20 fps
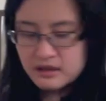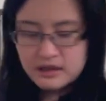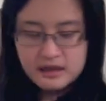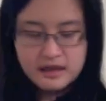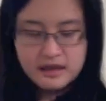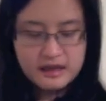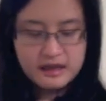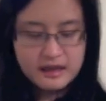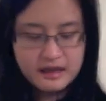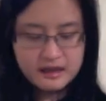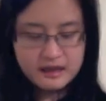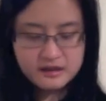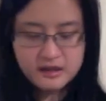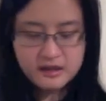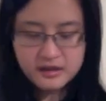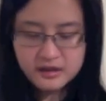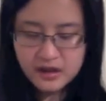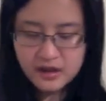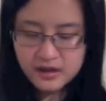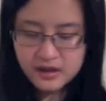And
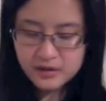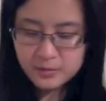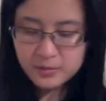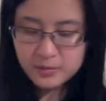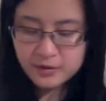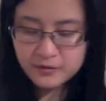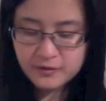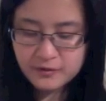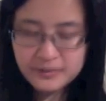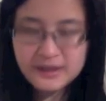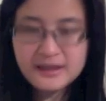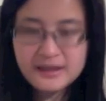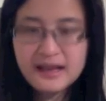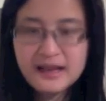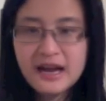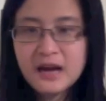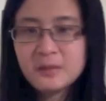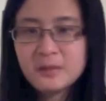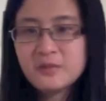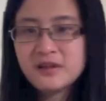another book from the
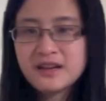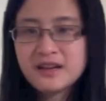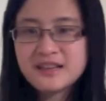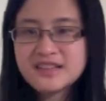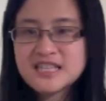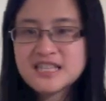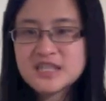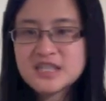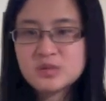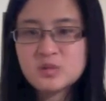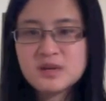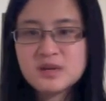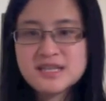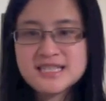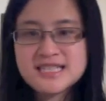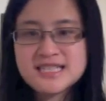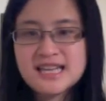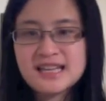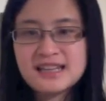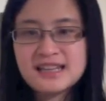library, this
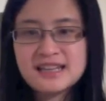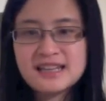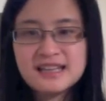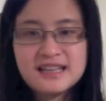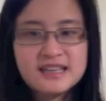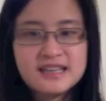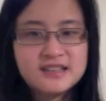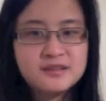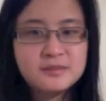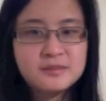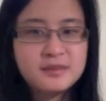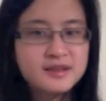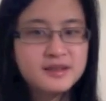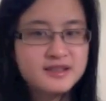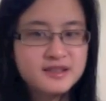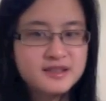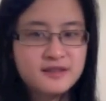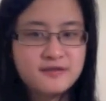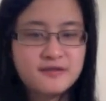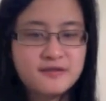one's a little bit
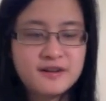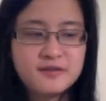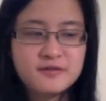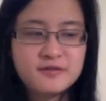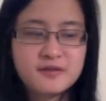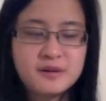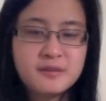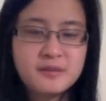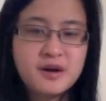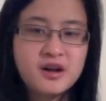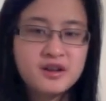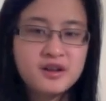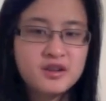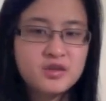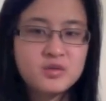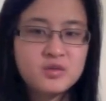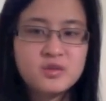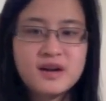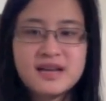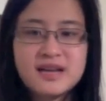different from all the
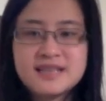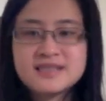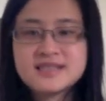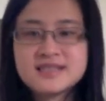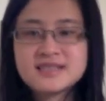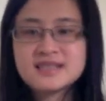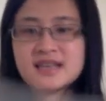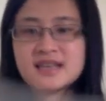rest,